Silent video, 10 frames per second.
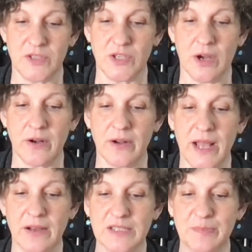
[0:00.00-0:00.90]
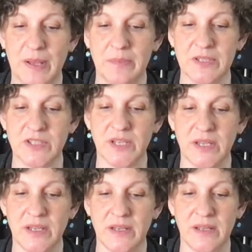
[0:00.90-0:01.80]
Charterhouse
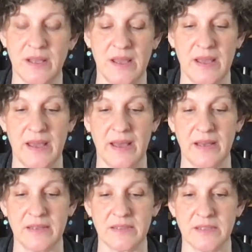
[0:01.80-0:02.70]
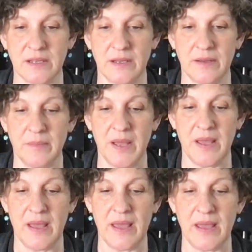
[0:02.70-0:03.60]
Publishing has
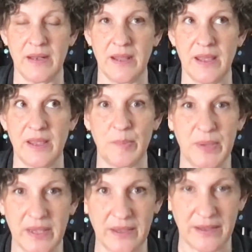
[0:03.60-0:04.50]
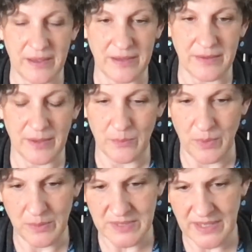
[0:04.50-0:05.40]
NAP, and like,
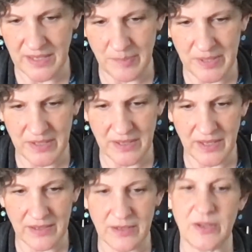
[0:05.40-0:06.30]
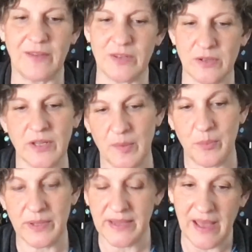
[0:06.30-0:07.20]
what was NAP again? And you have to look
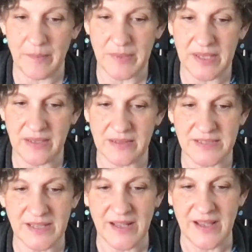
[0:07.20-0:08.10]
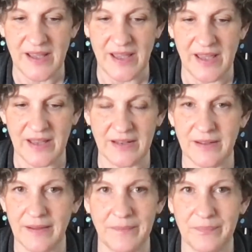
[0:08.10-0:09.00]
up what that means.
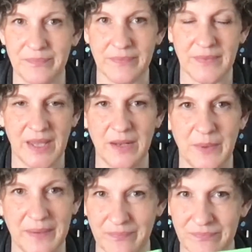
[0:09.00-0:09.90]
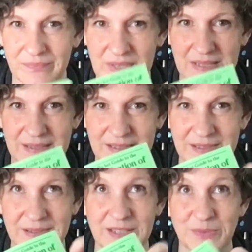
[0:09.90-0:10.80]
And anyway,
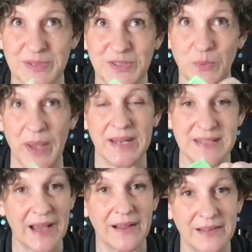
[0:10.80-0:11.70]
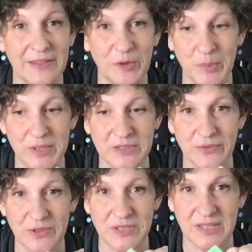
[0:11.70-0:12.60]
this was the way to tell if your book is a
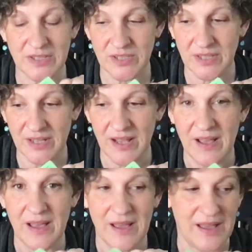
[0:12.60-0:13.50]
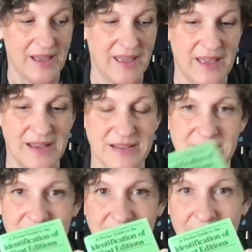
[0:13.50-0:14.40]
first edition.
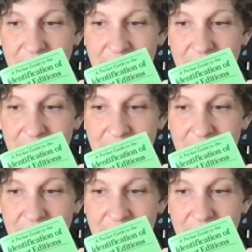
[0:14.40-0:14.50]
And